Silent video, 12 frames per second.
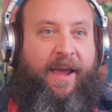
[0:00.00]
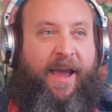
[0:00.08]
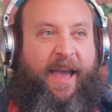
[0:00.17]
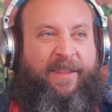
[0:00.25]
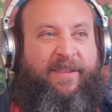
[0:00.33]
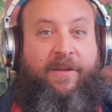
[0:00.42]

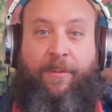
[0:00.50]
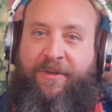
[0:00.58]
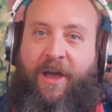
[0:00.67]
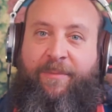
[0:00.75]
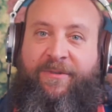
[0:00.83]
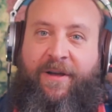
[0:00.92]
And
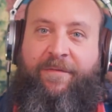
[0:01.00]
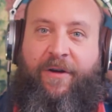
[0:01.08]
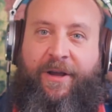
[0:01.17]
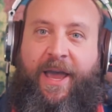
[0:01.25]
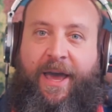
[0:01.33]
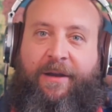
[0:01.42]
sometimes I
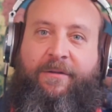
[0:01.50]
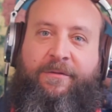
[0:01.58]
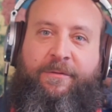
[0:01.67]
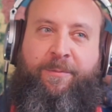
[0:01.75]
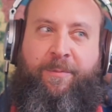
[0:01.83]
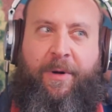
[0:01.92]
forget,
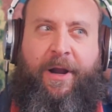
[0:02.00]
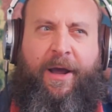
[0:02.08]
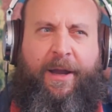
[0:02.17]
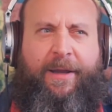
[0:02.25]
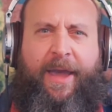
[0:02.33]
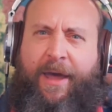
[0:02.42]
but
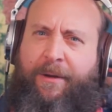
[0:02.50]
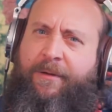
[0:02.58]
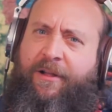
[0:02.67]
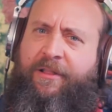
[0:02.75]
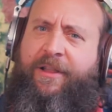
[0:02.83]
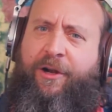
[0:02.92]
I get
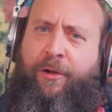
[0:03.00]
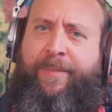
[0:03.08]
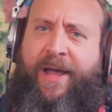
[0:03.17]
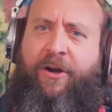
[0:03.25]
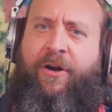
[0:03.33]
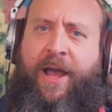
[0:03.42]
a little
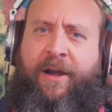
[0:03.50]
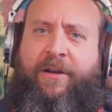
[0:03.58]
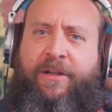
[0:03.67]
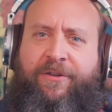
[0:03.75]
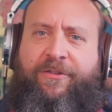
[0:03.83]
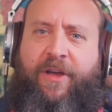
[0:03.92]
better at
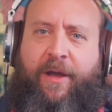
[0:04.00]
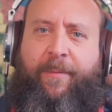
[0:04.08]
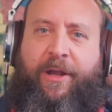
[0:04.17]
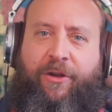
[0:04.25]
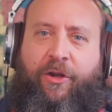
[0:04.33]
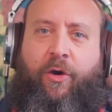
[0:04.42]
it each time
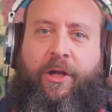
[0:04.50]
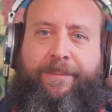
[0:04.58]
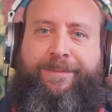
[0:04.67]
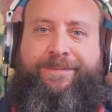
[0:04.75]
I do it.